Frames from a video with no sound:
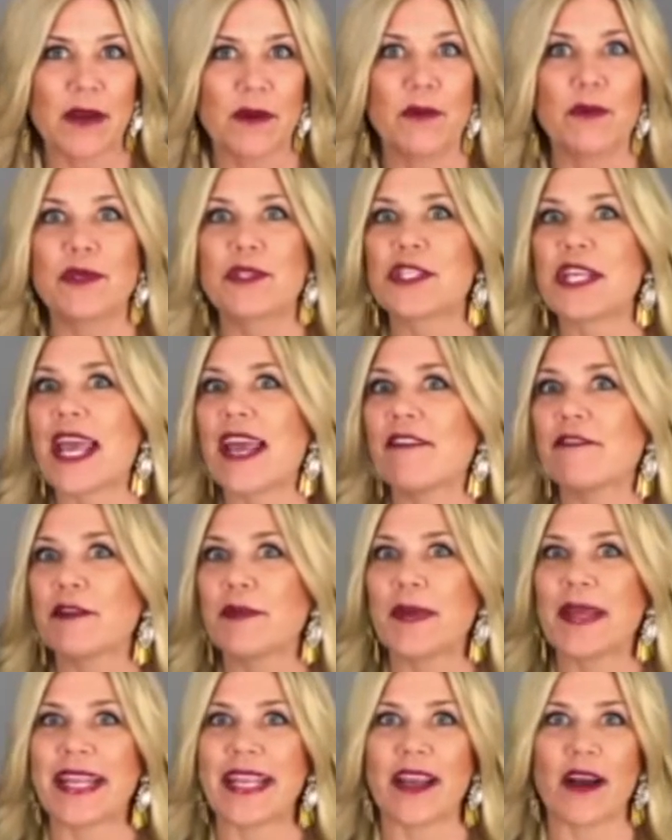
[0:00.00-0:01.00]
which
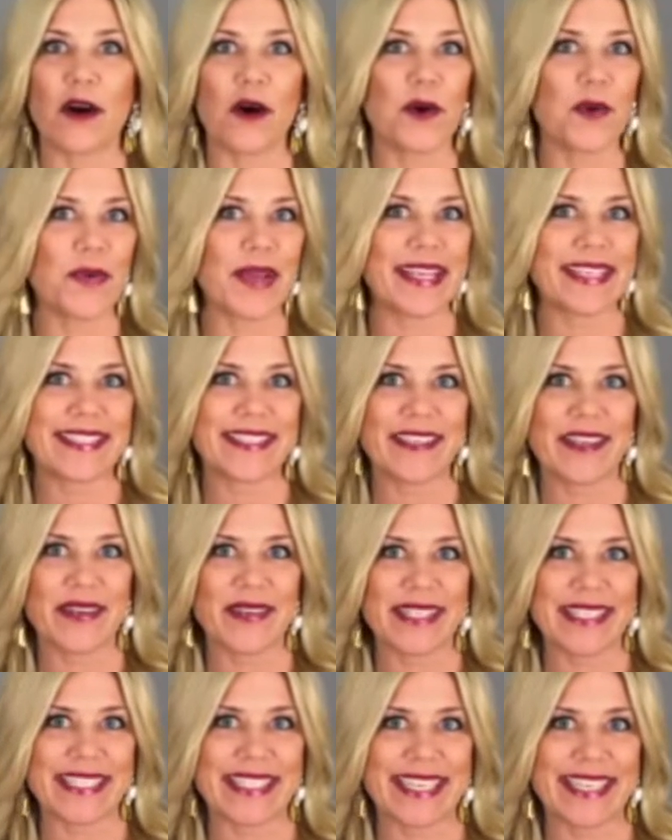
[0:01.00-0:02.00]
everybody always
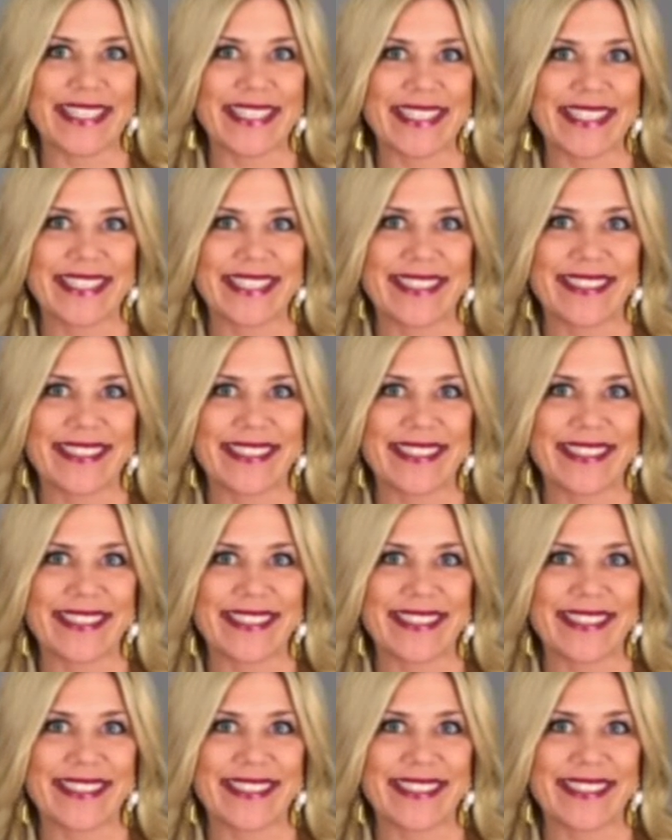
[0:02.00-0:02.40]
notices.